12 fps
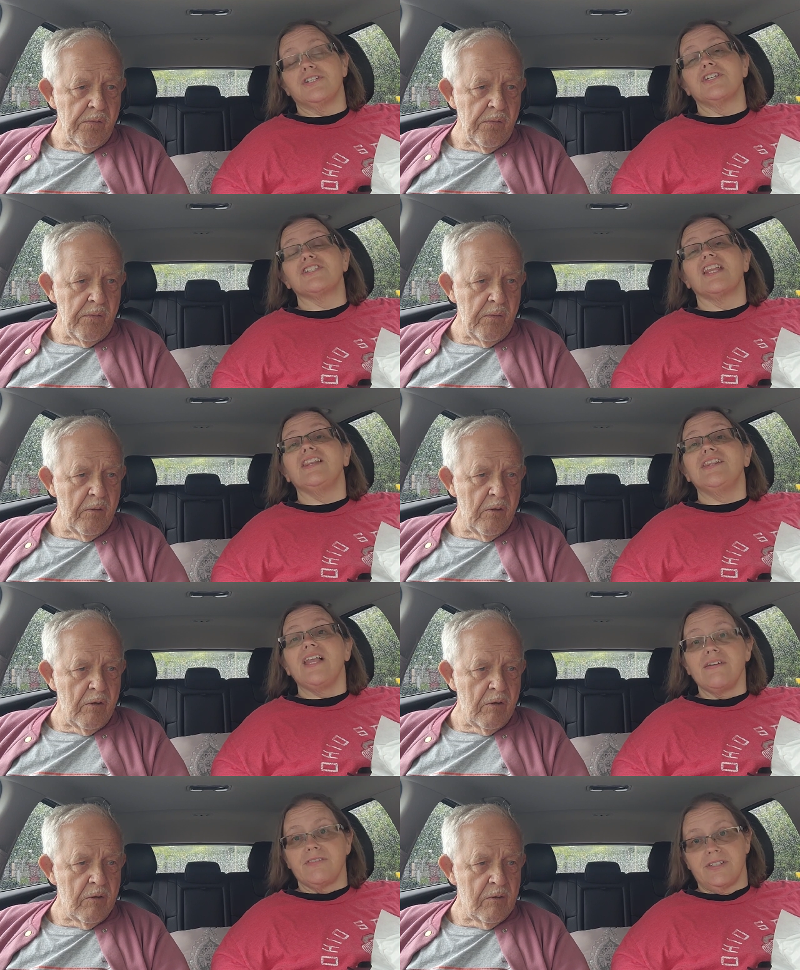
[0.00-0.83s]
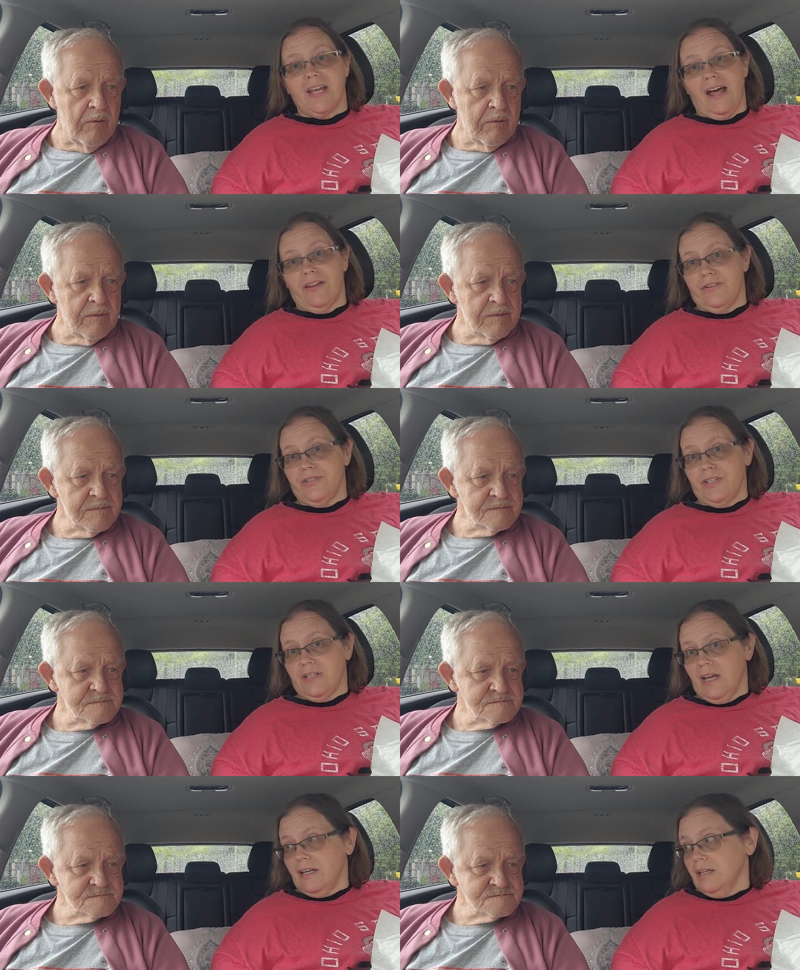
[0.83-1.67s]
Speaker 1: is eleven dollars
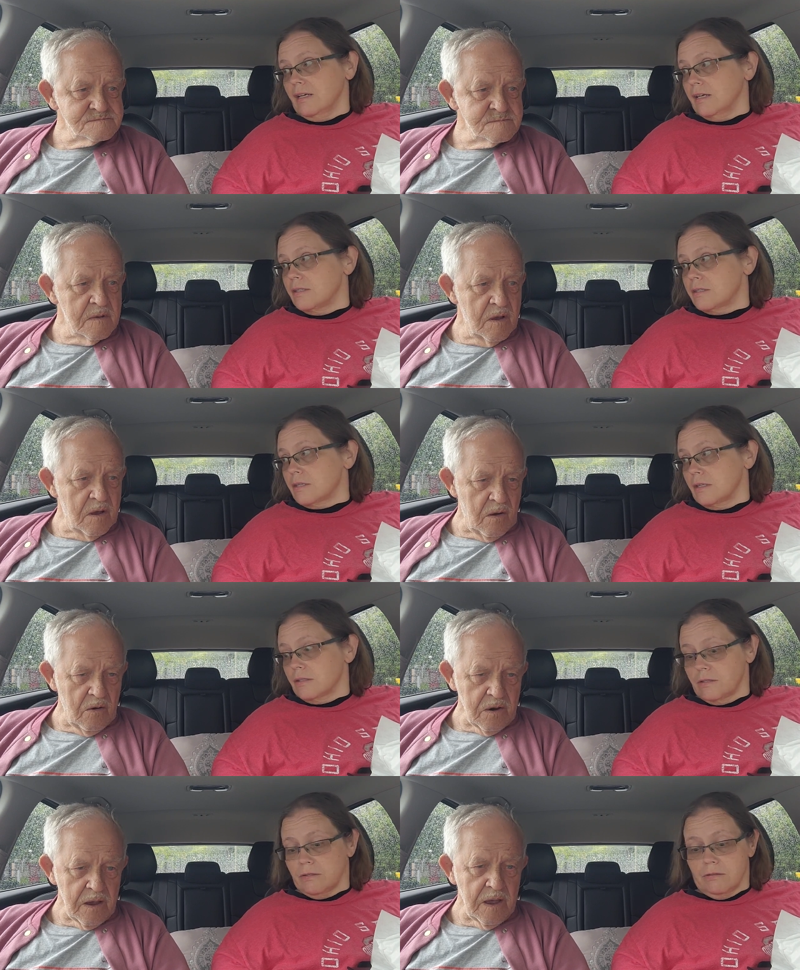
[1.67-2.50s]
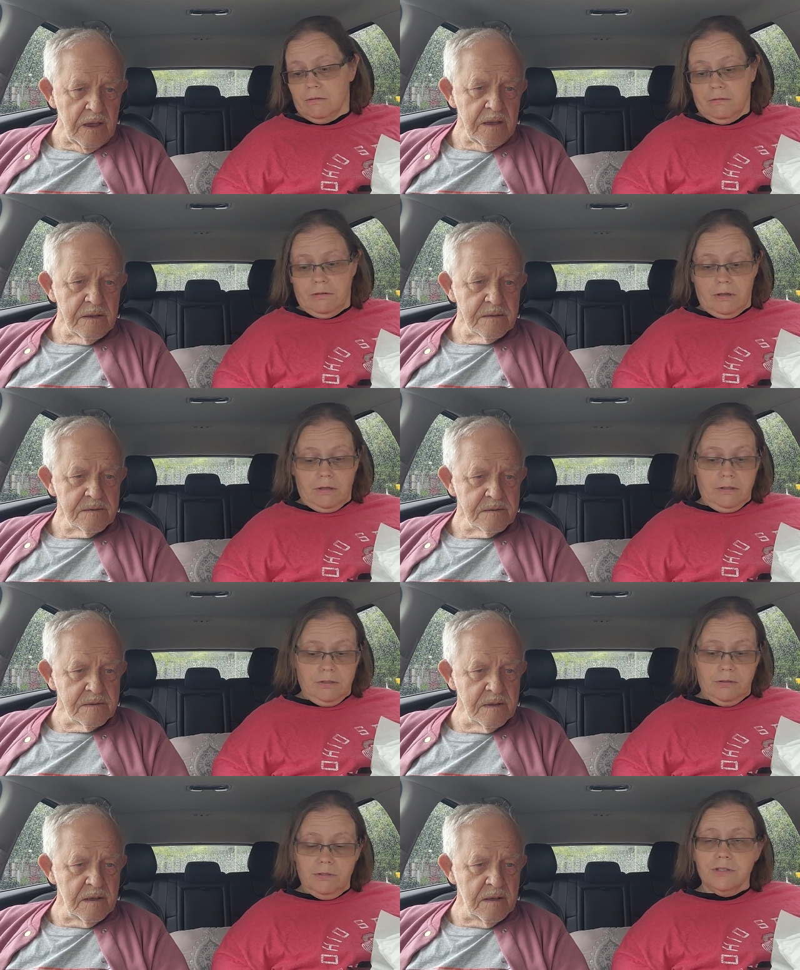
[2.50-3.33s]
and ninety nine cents. Okay. Okay.
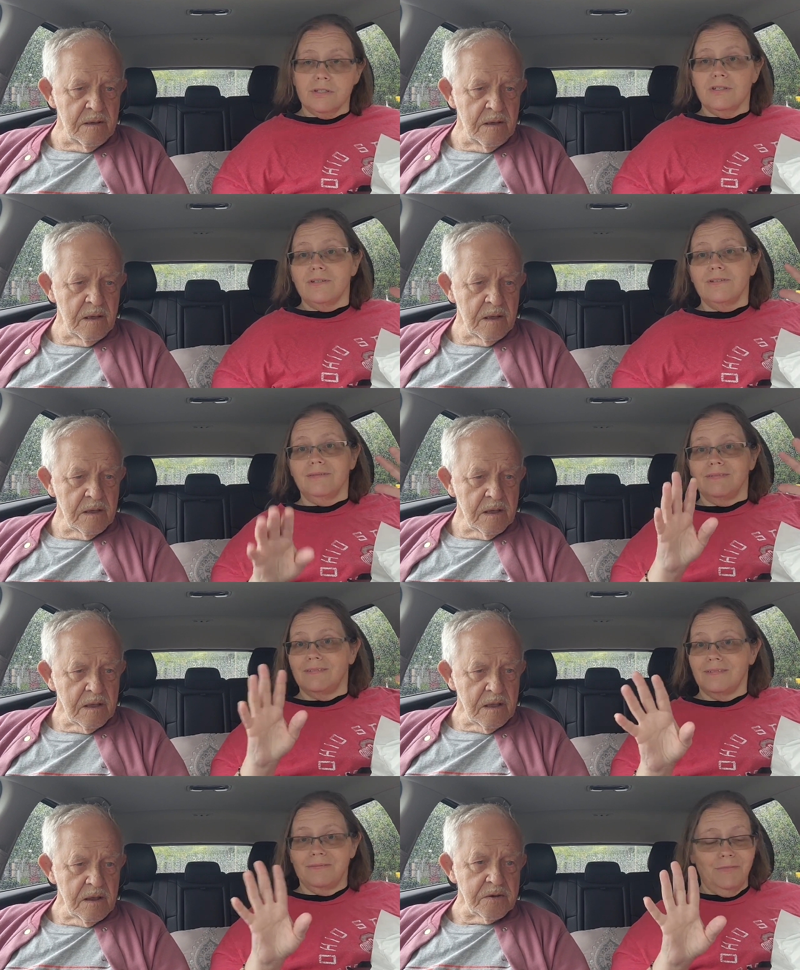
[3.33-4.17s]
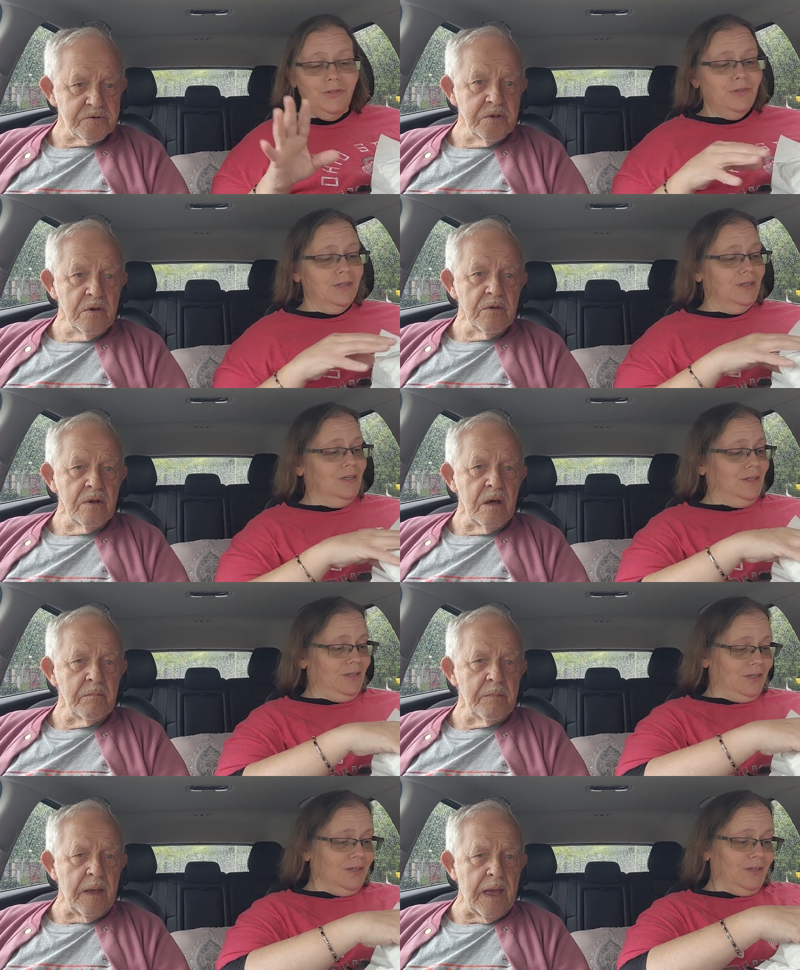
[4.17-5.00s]
So it's still
Speaker 2: it's still
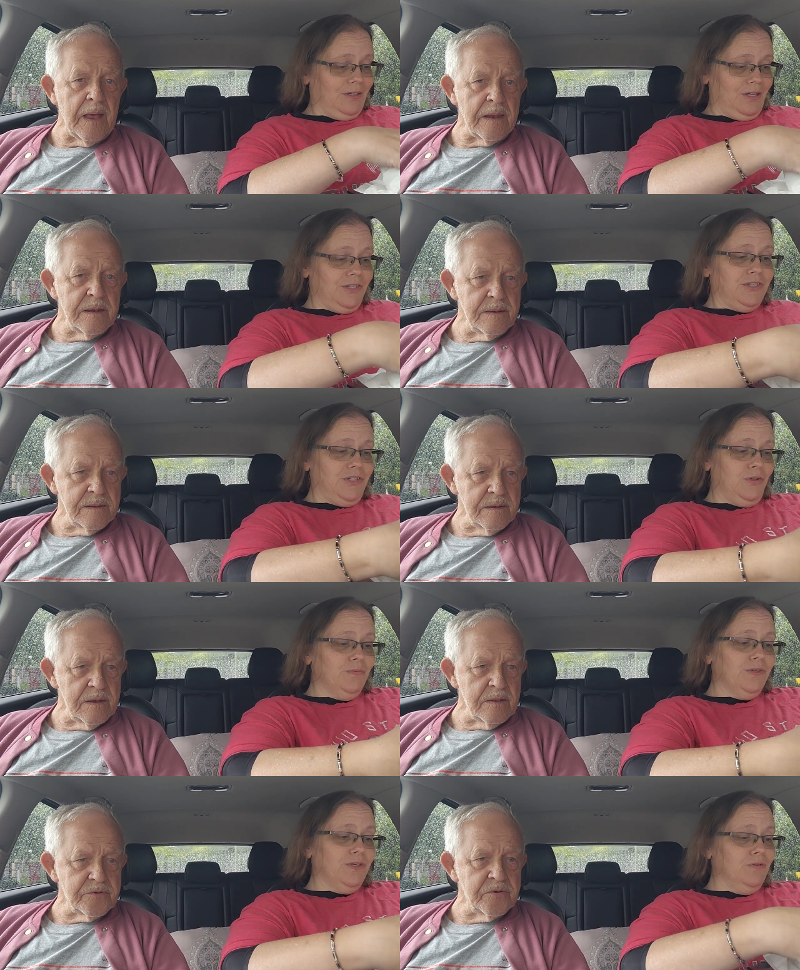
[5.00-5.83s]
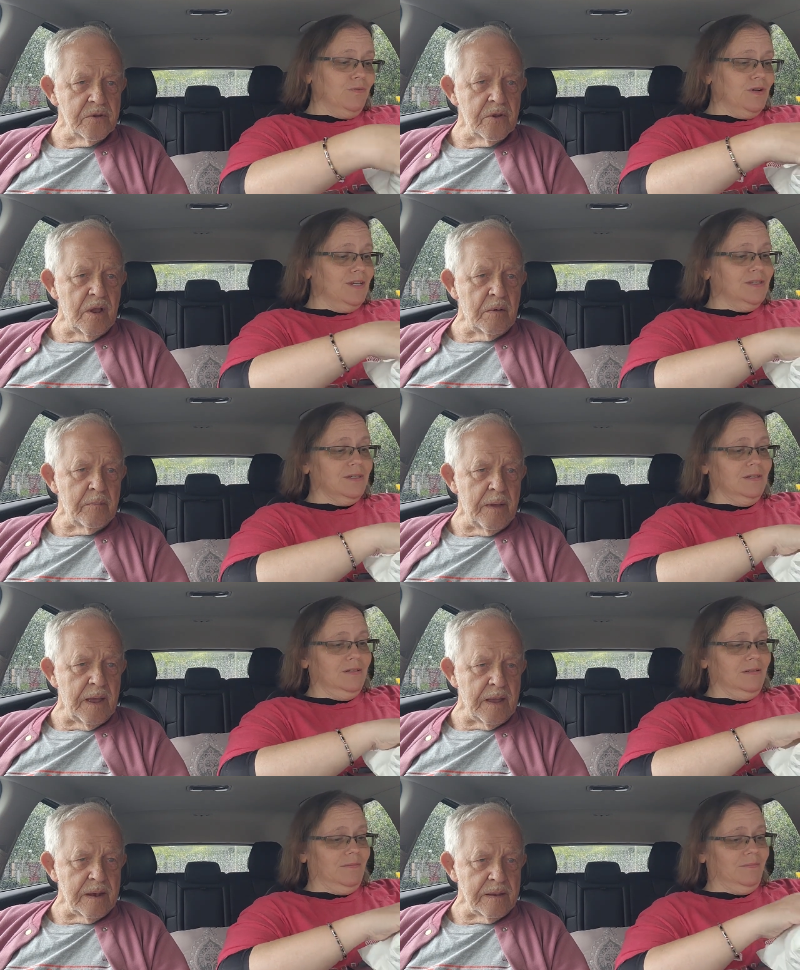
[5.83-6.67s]
not bad. It's still within it's still
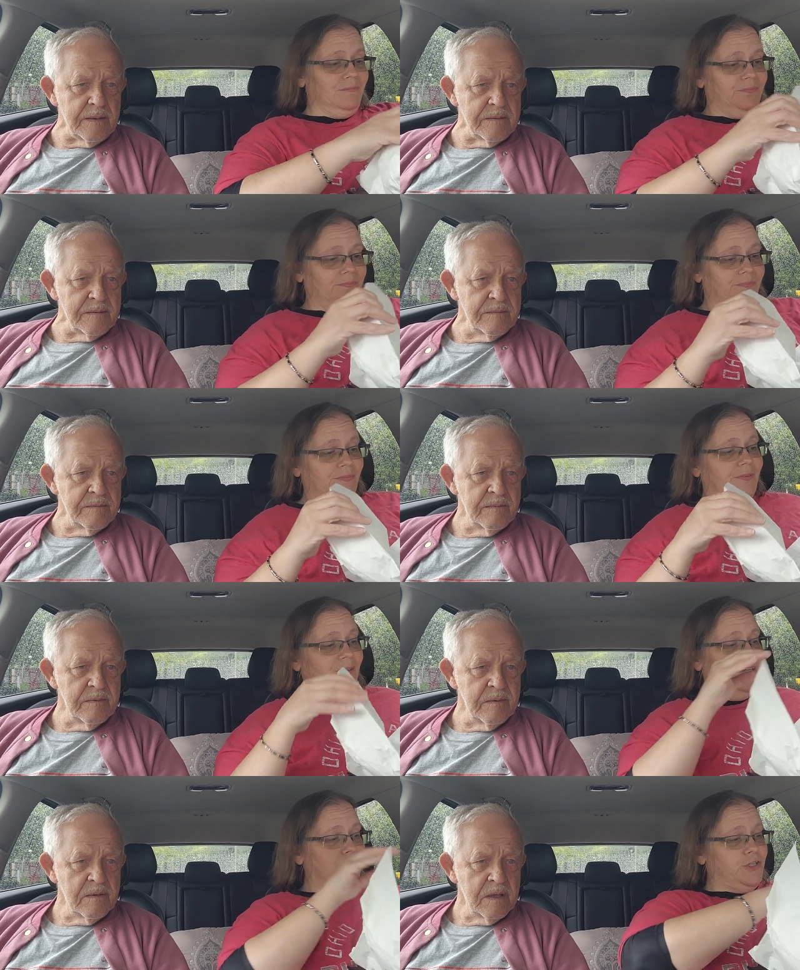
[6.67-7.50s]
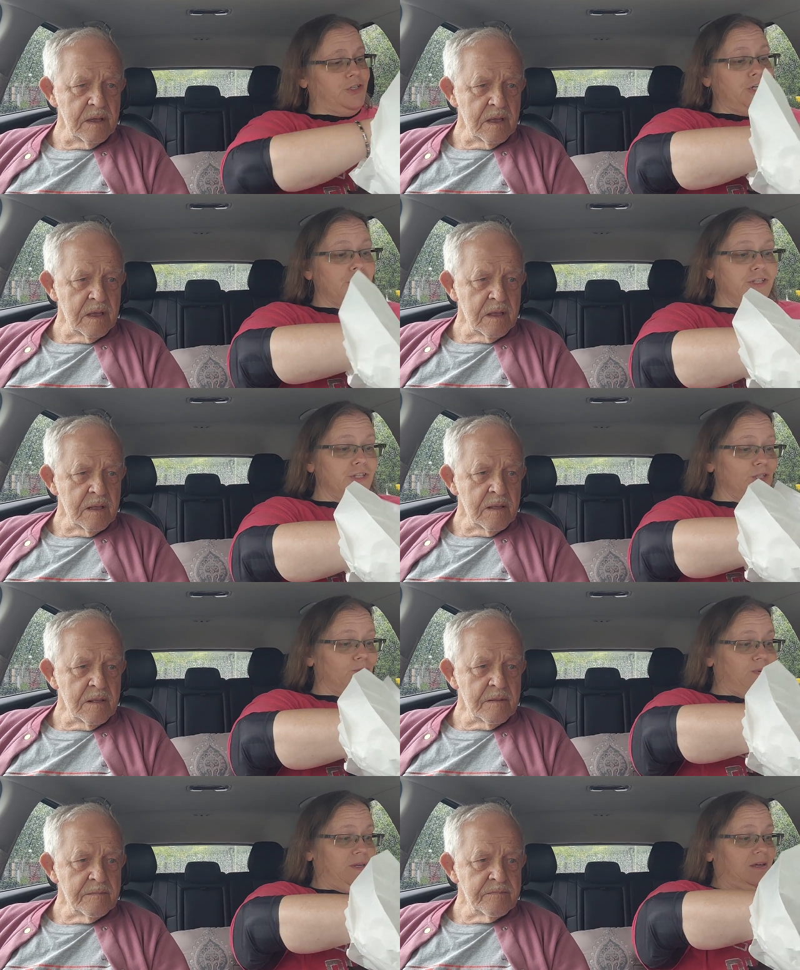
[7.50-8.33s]
reason.
Speaker 1: It's just as
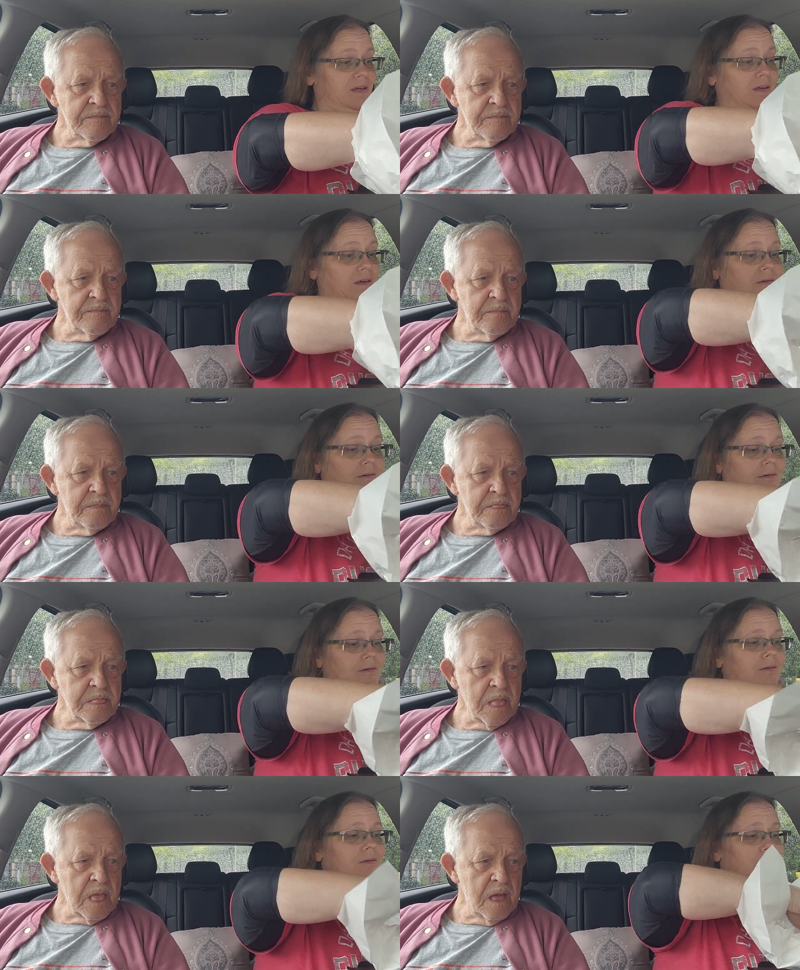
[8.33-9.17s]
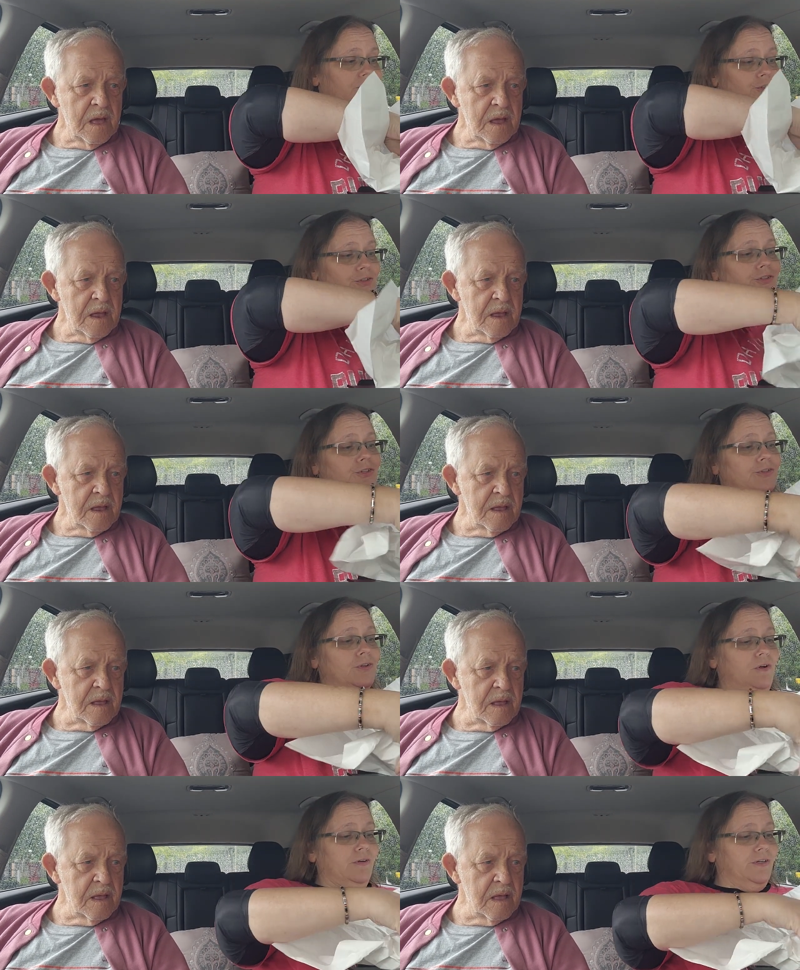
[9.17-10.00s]
big just as long